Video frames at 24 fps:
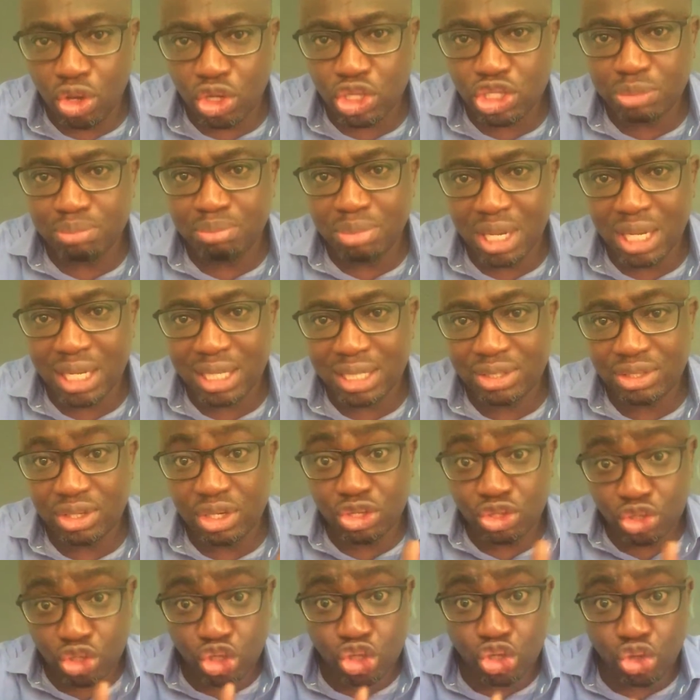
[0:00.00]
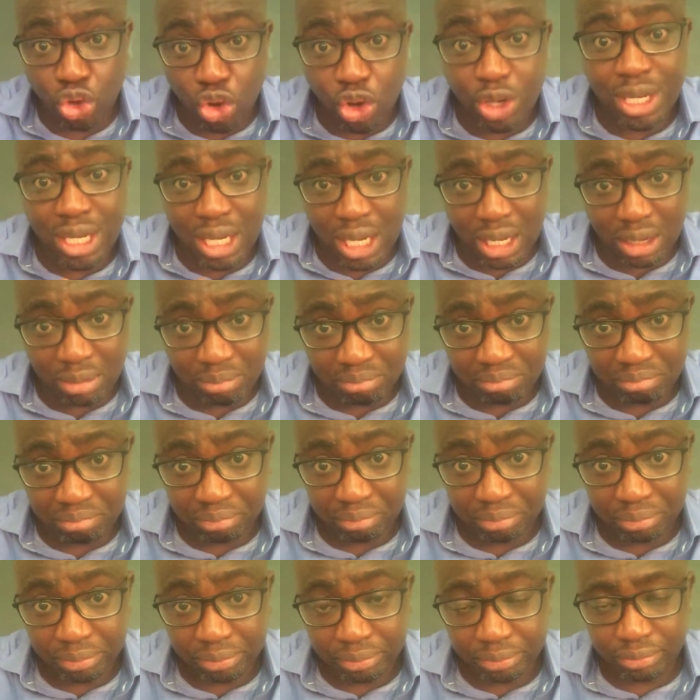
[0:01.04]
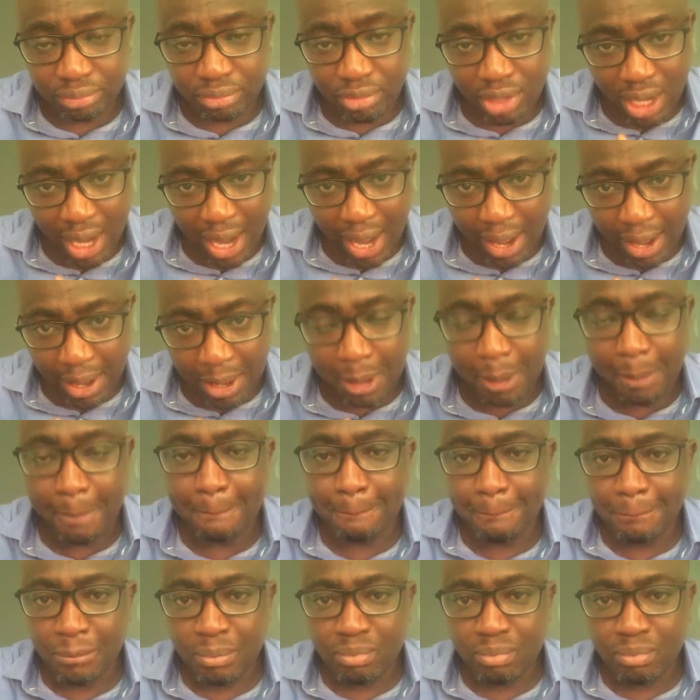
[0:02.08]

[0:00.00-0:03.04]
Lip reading: husband's surname there,